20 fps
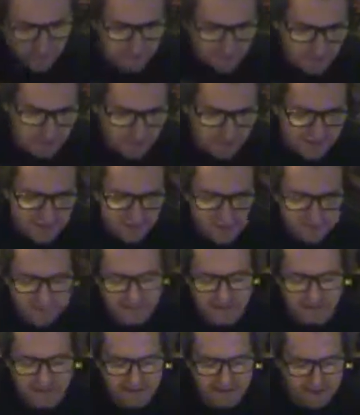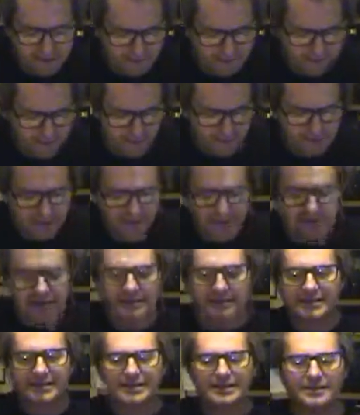in the box here is
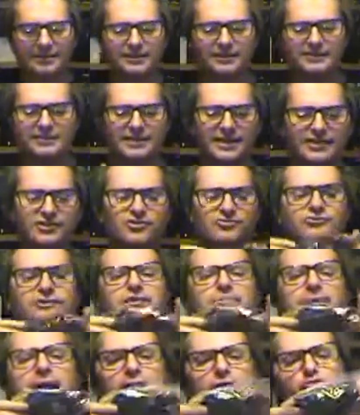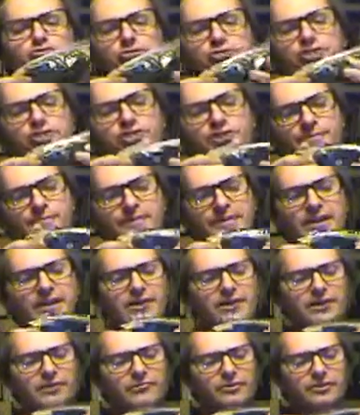the accessory pouch.
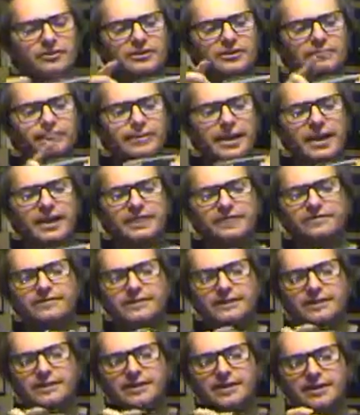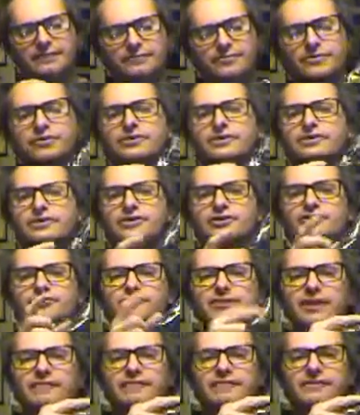We got a bag for the camera, the
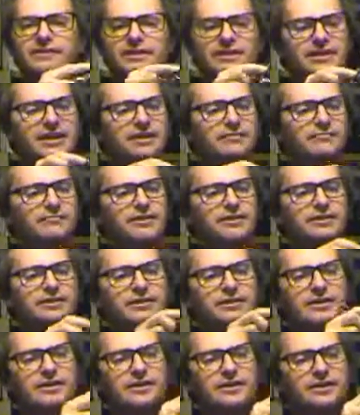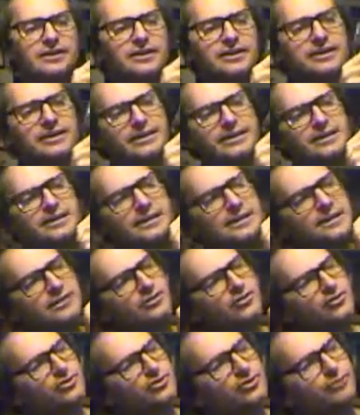strap for the camera, and
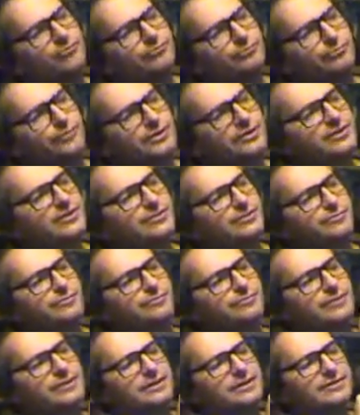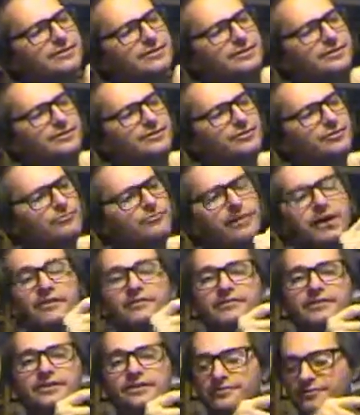extra bits and pieces to
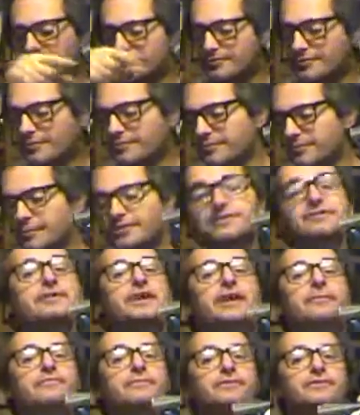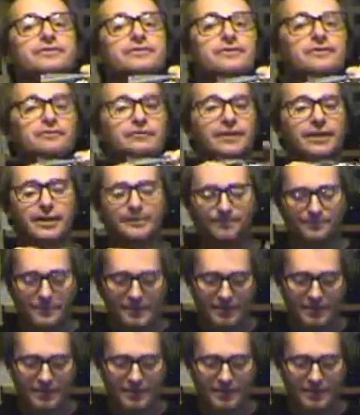mount things on top of this camera. So yeah,